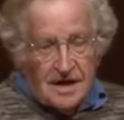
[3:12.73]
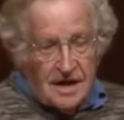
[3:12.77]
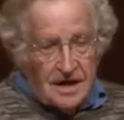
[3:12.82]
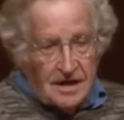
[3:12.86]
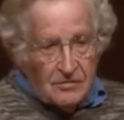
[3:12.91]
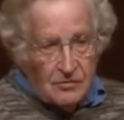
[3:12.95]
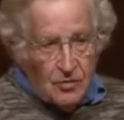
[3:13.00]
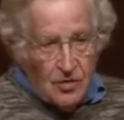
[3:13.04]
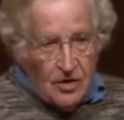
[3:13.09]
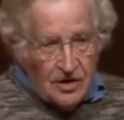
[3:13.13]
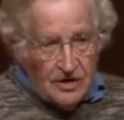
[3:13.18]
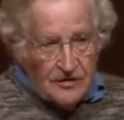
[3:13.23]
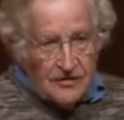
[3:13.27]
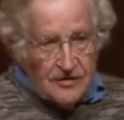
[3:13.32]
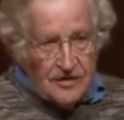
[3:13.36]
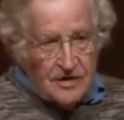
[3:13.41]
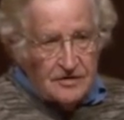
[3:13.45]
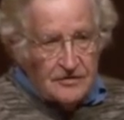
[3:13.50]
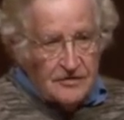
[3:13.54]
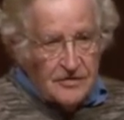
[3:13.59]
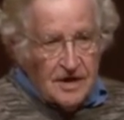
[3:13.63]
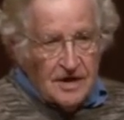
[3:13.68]
And one of
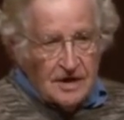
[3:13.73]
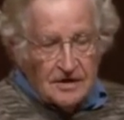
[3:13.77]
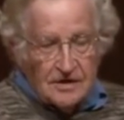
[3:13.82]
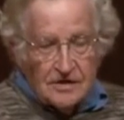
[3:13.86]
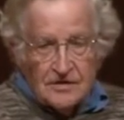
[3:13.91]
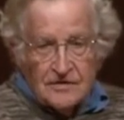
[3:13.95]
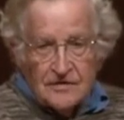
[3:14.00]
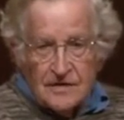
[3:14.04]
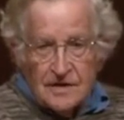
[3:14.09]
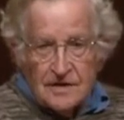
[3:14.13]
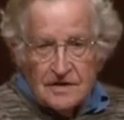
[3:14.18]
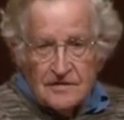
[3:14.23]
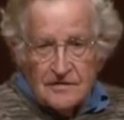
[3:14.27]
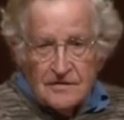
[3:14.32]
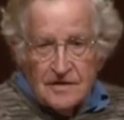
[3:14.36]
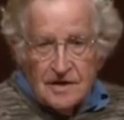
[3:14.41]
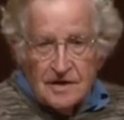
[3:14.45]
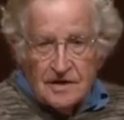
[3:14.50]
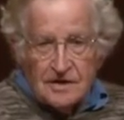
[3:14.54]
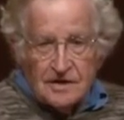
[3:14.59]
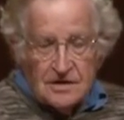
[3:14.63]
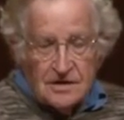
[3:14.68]
the effects of the
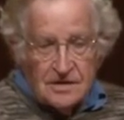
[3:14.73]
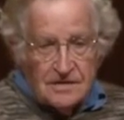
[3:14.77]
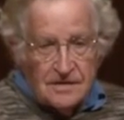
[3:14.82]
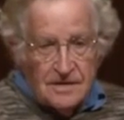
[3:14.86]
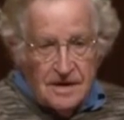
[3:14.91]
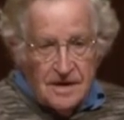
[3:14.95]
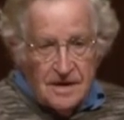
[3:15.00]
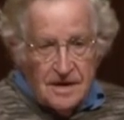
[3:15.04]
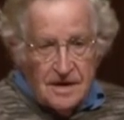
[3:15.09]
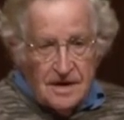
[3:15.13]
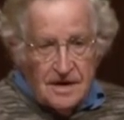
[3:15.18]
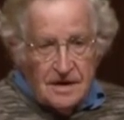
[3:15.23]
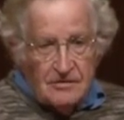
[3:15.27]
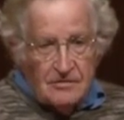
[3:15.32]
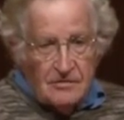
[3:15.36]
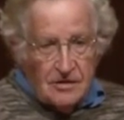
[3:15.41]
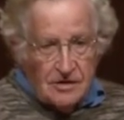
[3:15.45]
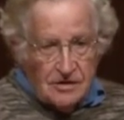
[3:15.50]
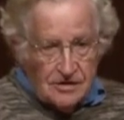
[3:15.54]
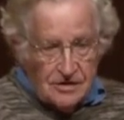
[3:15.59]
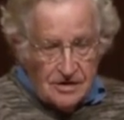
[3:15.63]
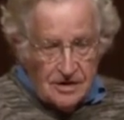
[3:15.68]
invasion
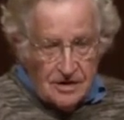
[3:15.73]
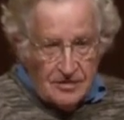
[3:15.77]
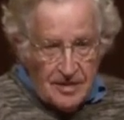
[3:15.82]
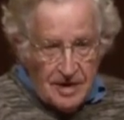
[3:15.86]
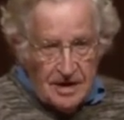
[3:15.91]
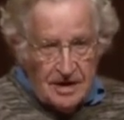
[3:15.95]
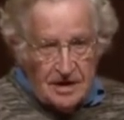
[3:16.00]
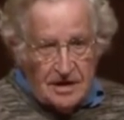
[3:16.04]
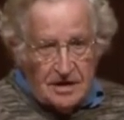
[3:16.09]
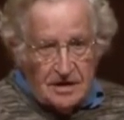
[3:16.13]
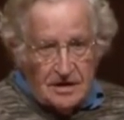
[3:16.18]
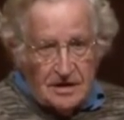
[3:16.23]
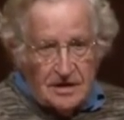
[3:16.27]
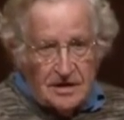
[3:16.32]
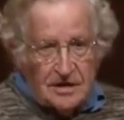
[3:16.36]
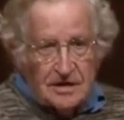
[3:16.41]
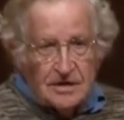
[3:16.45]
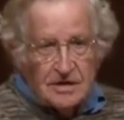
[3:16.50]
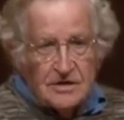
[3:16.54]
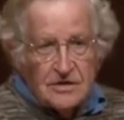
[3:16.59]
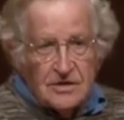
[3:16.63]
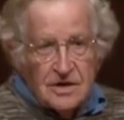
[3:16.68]
was
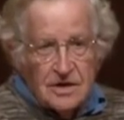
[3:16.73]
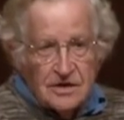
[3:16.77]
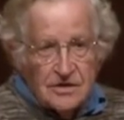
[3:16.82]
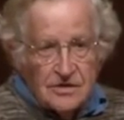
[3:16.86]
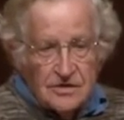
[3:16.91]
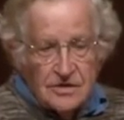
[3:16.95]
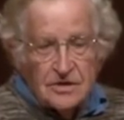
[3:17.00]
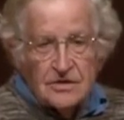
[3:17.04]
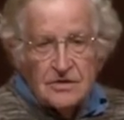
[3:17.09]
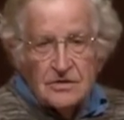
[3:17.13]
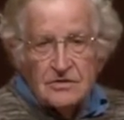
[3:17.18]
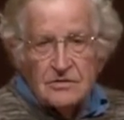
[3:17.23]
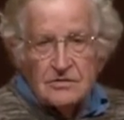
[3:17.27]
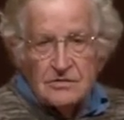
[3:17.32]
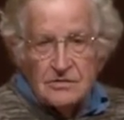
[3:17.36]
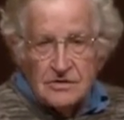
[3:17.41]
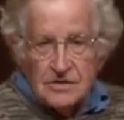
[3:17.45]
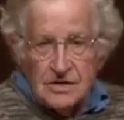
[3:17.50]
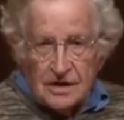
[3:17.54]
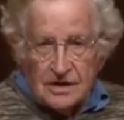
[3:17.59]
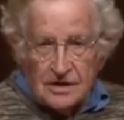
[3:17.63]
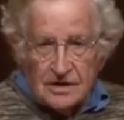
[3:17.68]
immediately to
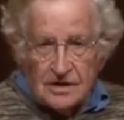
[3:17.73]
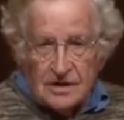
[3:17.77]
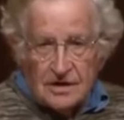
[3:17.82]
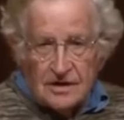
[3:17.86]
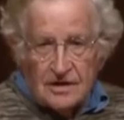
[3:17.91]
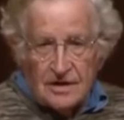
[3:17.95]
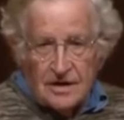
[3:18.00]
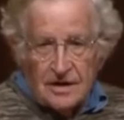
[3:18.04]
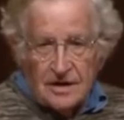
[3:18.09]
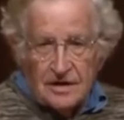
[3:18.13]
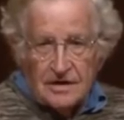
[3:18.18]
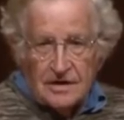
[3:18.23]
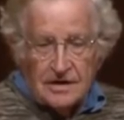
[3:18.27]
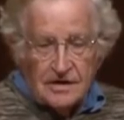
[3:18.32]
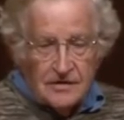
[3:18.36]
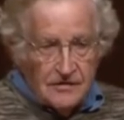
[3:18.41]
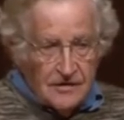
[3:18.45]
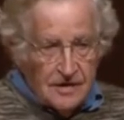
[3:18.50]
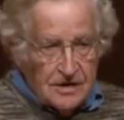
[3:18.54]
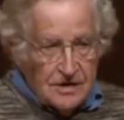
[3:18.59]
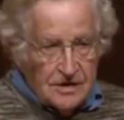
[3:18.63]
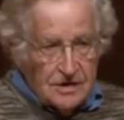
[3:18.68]
institute sectarian
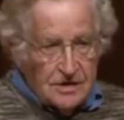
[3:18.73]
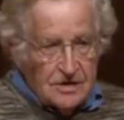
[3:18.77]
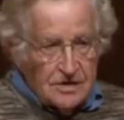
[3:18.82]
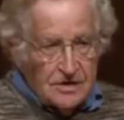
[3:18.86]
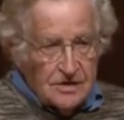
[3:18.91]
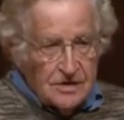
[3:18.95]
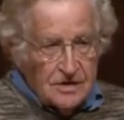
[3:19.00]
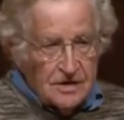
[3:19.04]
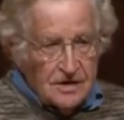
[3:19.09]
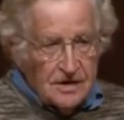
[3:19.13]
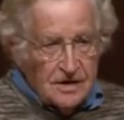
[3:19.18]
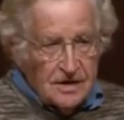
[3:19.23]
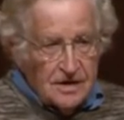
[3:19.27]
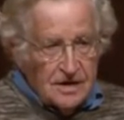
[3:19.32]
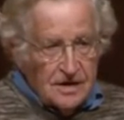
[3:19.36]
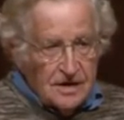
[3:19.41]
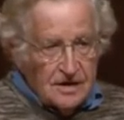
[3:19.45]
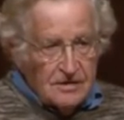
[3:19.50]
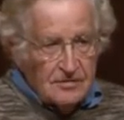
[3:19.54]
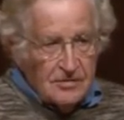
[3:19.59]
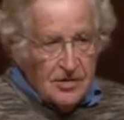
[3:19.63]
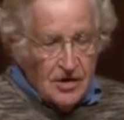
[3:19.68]
divisions.
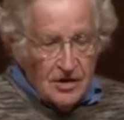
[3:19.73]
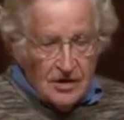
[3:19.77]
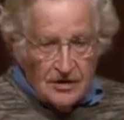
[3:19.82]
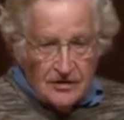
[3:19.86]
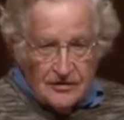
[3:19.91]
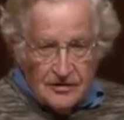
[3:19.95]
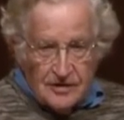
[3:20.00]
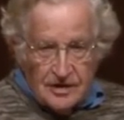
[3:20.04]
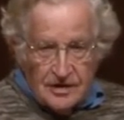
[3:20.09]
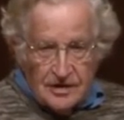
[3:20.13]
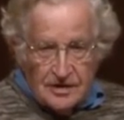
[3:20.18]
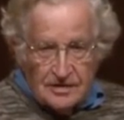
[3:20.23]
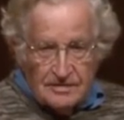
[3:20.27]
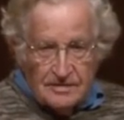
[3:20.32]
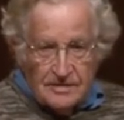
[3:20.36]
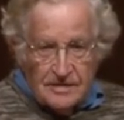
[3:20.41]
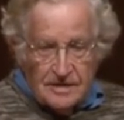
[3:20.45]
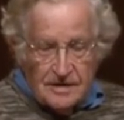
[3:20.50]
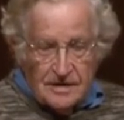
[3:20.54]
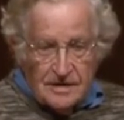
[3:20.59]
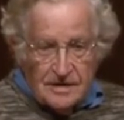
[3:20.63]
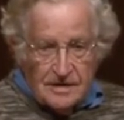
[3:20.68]
Part of the
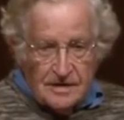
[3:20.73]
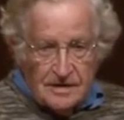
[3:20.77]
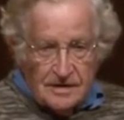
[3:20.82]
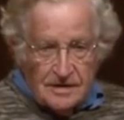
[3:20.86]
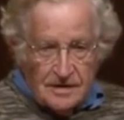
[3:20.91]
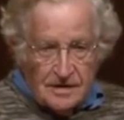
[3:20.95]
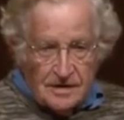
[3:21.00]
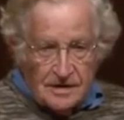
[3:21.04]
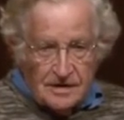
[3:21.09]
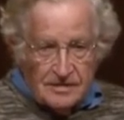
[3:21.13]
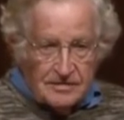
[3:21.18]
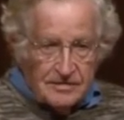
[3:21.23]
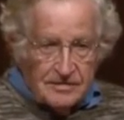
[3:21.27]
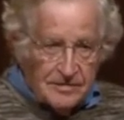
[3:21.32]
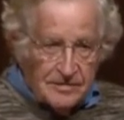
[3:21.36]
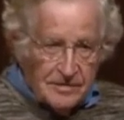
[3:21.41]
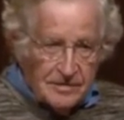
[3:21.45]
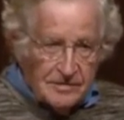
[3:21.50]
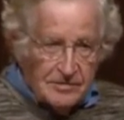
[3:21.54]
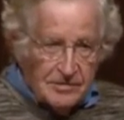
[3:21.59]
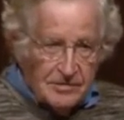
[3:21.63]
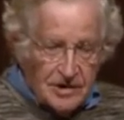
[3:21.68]

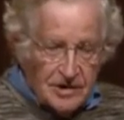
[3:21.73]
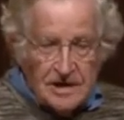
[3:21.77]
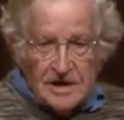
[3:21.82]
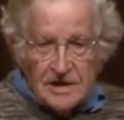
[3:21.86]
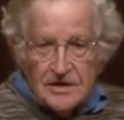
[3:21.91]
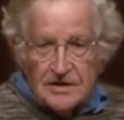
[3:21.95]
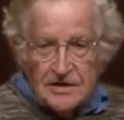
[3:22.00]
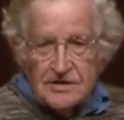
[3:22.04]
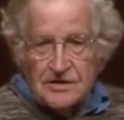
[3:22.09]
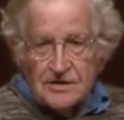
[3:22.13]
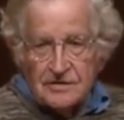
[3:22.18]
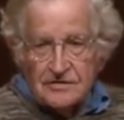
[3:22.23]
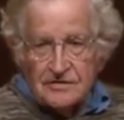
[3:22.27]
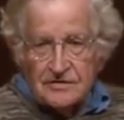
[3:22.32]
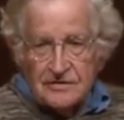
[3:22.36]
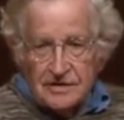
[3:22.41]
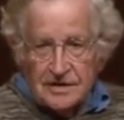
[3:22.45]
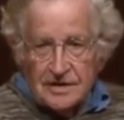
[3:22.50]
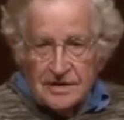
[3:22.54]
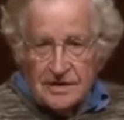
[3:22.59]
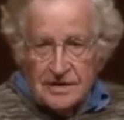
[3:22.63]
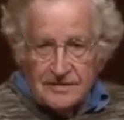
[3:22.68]
brilliance
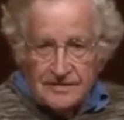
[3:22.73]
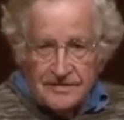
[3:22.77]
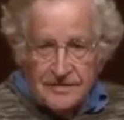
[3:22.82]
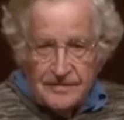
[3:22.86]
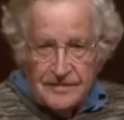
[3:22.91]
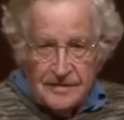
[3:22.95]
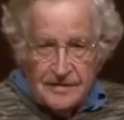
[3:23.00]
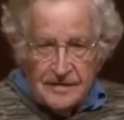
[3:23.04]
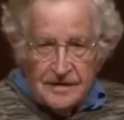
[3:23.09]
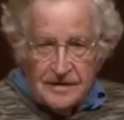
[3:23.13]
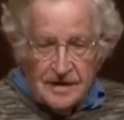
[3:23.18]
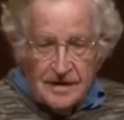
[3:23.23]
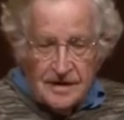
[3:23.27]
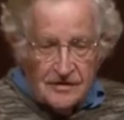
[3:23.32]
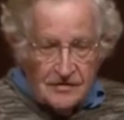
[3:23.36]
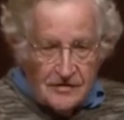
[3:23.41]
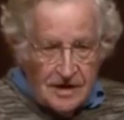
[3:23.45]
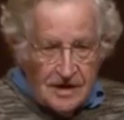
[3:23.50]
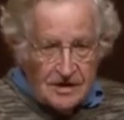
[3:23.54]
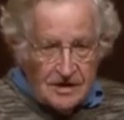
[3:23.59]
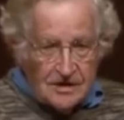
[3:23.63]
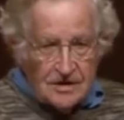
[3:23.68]
of the
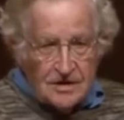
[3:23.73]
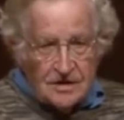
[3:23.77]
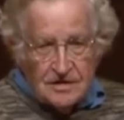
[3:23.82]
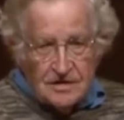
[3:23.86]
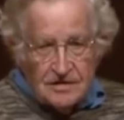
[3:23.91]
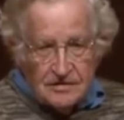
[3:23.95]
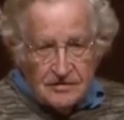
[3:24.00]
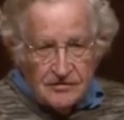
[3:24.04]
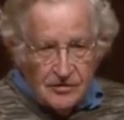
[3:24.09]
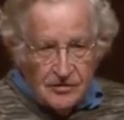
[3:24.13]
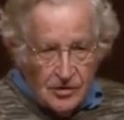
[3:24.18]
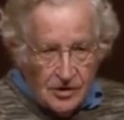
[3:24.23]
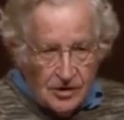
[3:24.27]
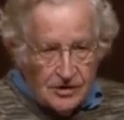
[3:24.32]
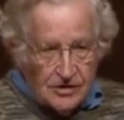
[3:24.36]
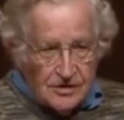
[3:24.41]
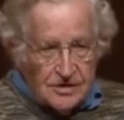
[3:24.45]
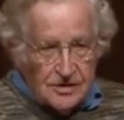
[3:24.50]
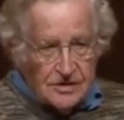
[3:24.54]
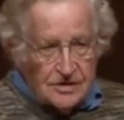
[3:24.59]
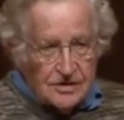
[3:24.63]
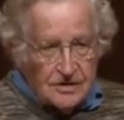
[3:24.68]
invasion
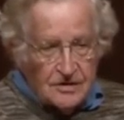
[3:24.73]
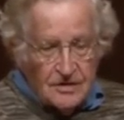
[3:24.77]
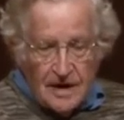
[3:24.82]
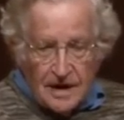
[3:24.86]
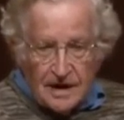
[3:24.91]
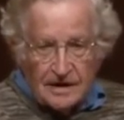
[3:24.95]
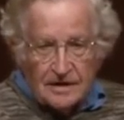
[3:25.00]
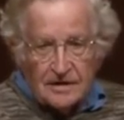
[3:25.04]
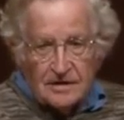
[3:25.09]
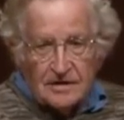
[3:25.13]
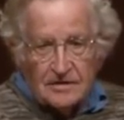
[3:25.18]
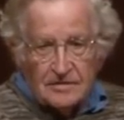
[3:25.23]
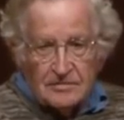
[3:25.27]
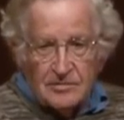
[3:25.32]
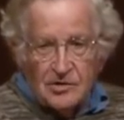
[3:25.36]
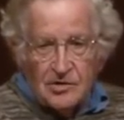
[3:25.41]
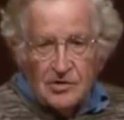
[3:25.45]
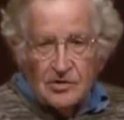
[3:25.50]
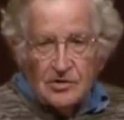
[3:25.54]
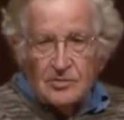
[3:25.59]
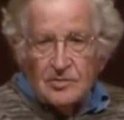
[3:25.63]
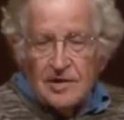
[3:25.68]
force, its director,
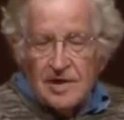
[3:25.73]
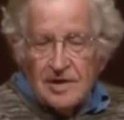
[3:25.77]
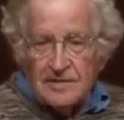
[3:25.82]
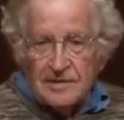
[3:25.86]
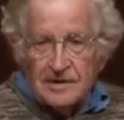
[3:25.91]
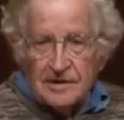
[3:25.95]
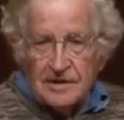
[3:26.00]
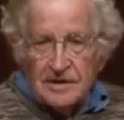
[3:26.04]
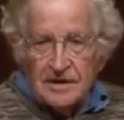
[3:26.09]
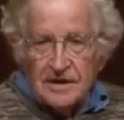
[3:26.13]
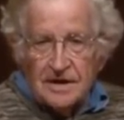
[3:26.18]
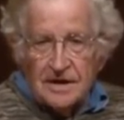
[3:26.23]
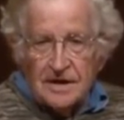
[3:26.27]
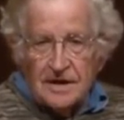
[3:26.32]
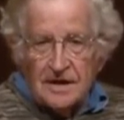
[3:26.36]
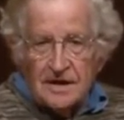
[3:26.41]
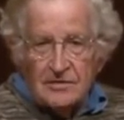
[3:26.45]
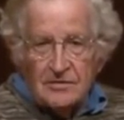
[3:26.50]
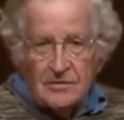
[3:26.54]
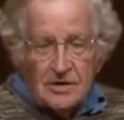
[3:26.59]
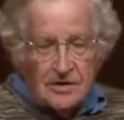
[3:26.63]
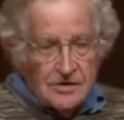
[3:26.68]
Paul Bremer,
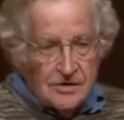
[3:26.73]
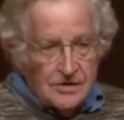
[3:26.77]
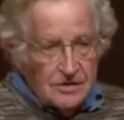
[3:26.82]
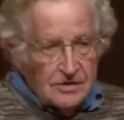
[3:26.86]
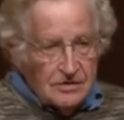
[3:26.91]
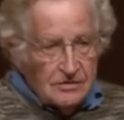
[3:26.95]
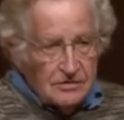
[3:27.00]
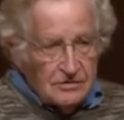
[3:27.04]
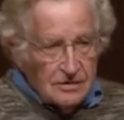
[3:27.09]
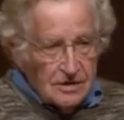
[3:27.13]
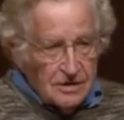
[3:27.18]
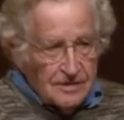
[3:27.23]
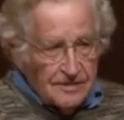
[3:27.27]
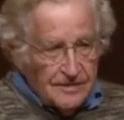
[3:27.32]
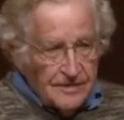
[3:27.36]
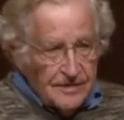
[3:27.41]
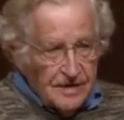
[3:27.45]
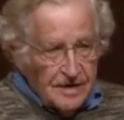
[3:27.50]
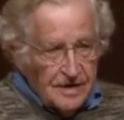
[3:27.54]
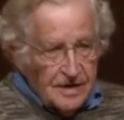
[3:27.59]
was to